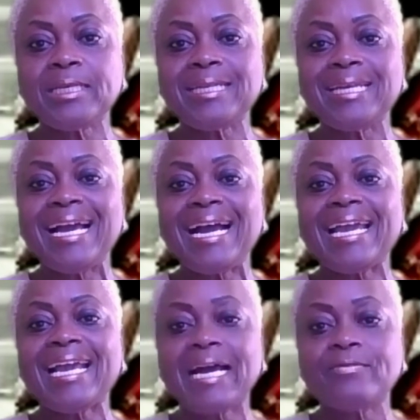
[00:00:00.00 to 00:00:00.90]
it, I
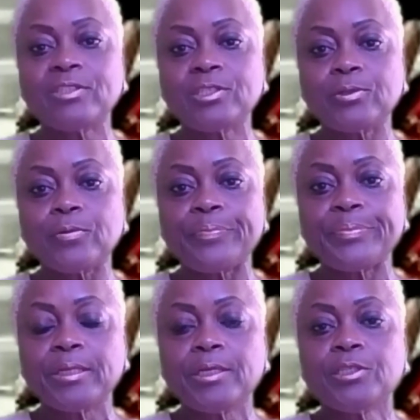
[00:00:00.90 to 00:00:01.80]
have to.
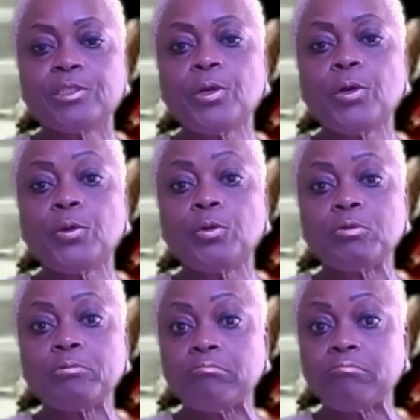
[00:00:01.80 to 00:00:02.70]
So
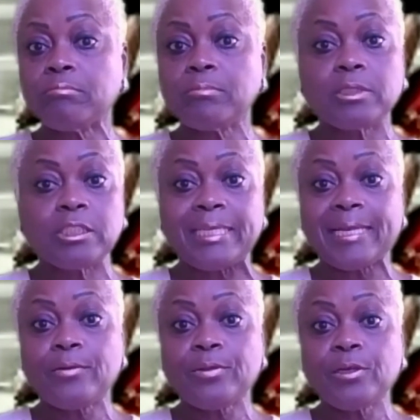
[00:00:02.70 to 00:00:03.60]

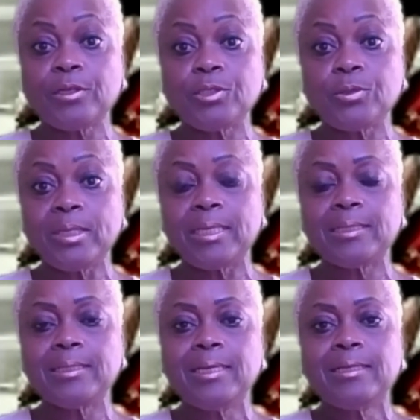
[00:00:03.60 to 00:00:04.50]
get out there and do it.
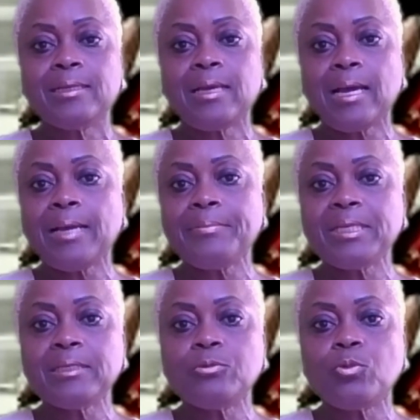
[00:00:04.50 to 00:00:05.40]

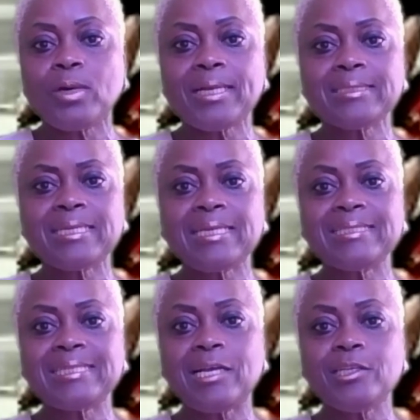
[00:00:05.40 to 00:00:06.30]
What else can I
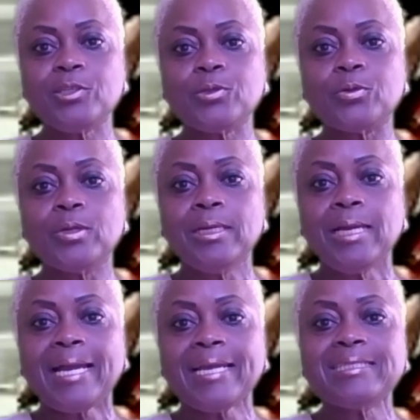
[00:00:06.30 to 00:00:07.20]
tell you?
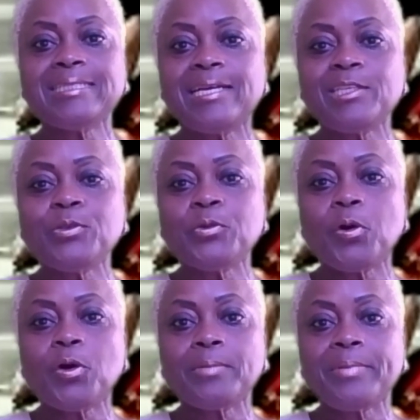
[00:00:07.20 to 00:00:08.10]
I can tell you
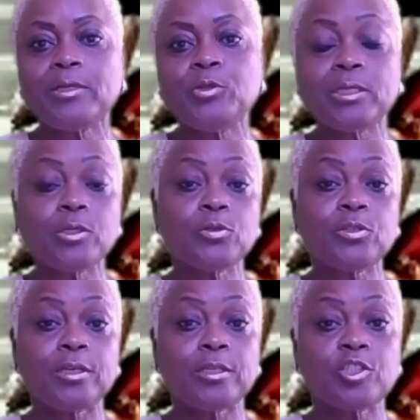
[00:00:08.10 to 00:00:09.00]
all about, you can go to
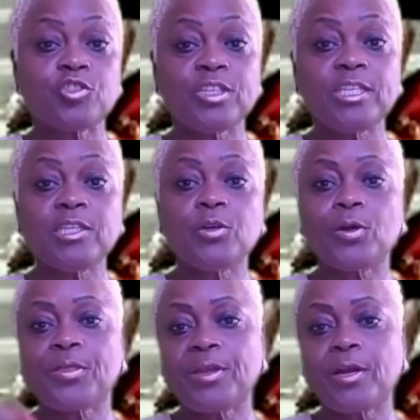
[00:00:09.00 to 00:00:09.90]
a shrink or
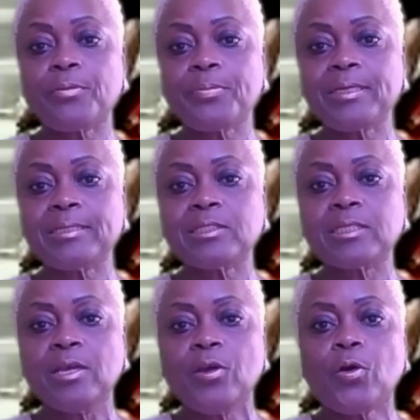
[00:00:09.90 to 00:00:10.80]
a therapist
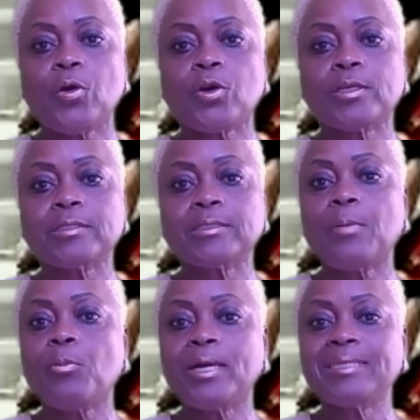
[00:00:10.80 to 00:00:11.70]
or
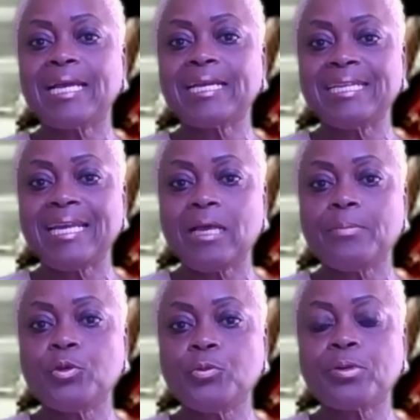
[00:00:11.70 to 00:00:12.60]
someone that can
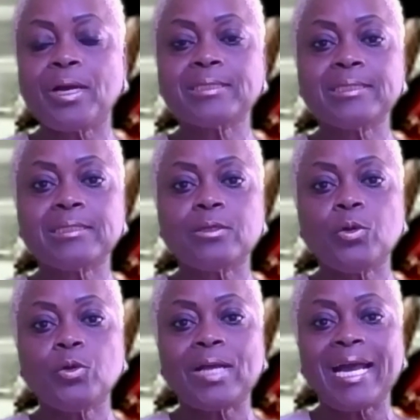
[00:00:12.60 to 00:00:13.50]
help you process the
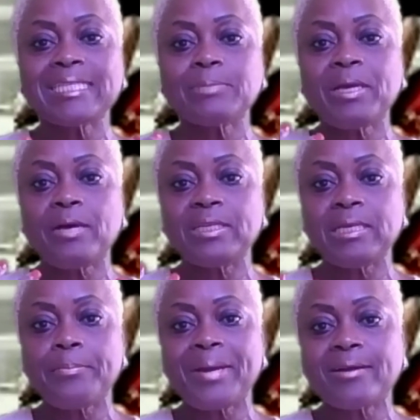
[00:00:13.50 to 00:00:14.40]
whole aspect of the
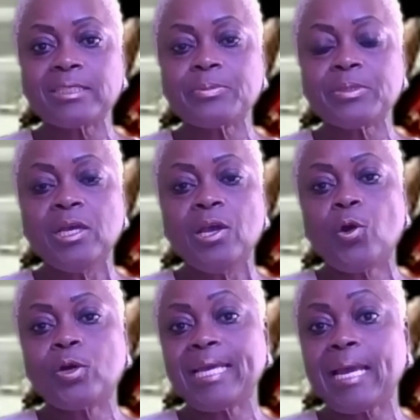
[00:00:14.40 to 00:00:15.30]
embarrassment
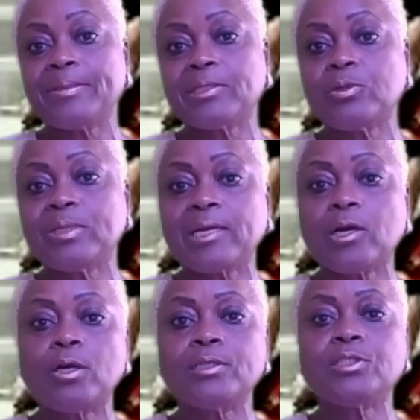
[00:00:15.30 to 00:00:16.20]
or the episode that
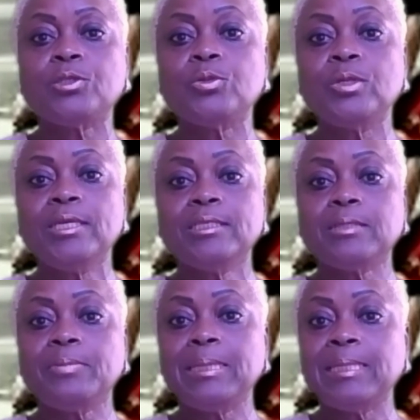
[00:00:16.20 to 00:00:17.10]
caused you
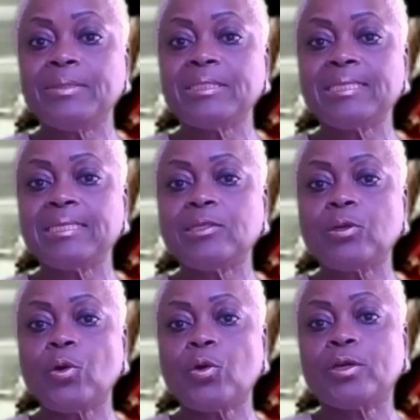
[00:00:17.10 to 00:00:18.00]
to be limited
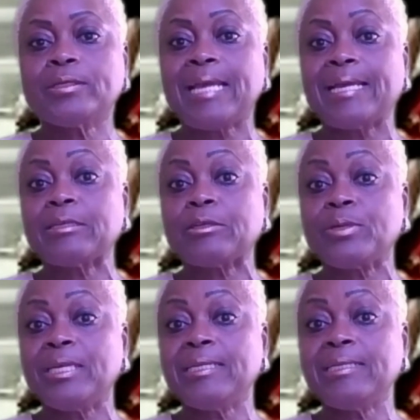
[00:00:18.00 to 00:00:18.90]
or that
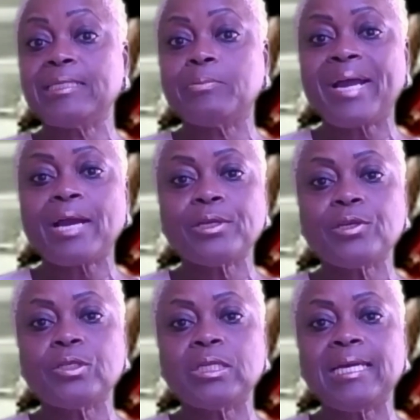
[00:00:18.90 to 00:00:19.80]
created this barrier
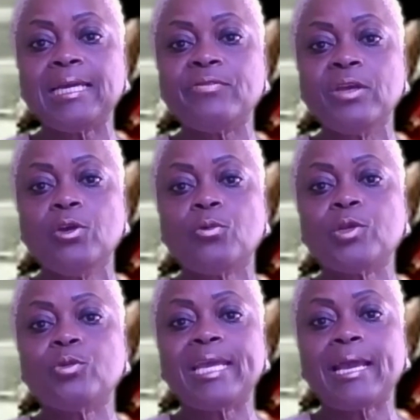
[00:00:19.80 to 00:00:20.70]
in your life where
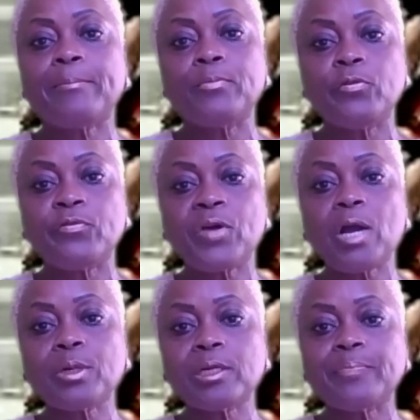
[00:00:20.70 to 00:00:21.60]
you can't move
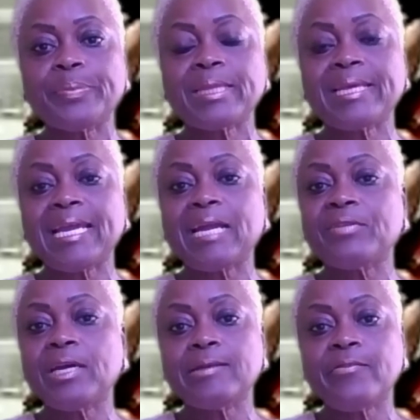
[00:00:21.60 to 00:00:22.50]
forward like
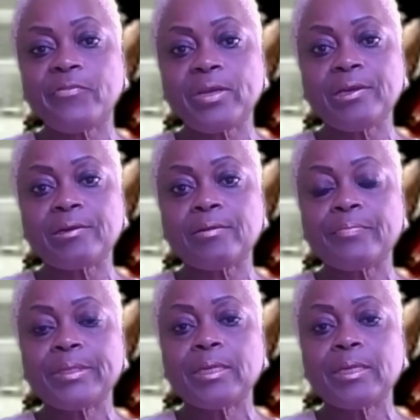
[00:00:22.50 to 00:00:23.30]
every other fear.